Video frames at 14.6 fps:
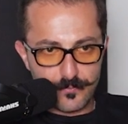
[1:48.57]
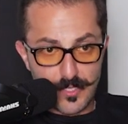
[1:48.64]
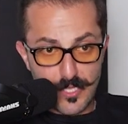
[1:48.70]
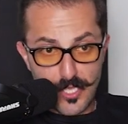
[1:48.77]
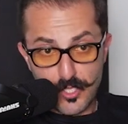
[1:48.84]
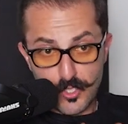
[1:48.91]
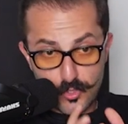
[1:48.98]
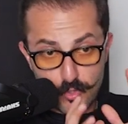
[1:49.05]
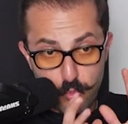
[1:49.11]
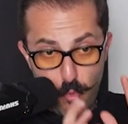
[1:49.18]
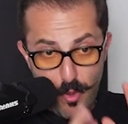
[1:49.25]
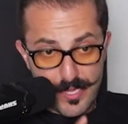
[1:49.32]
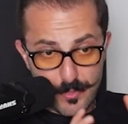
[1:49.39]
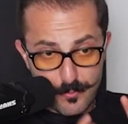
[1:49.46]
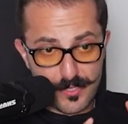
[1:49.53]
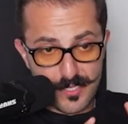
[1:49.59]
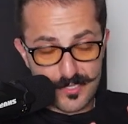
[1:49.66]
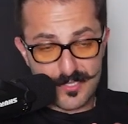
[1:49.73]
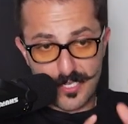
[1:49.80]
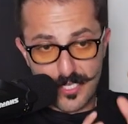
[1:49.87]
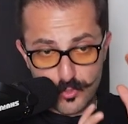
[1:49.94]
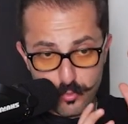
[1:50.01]
Mm. 20
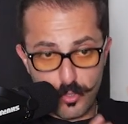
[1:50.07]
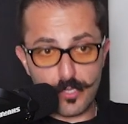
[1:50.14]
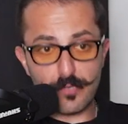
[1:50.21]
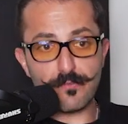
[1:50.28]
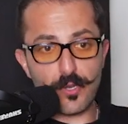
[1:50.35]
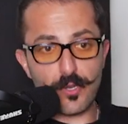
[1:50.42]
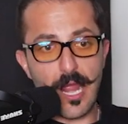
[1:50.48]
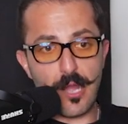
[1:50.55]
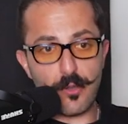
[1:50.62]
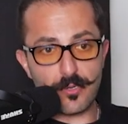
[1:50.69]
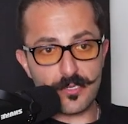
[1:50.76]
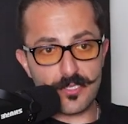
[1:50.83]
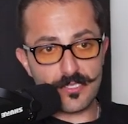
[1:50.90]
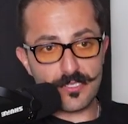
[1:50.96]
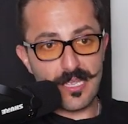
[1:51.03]
minutes out of 24 hours.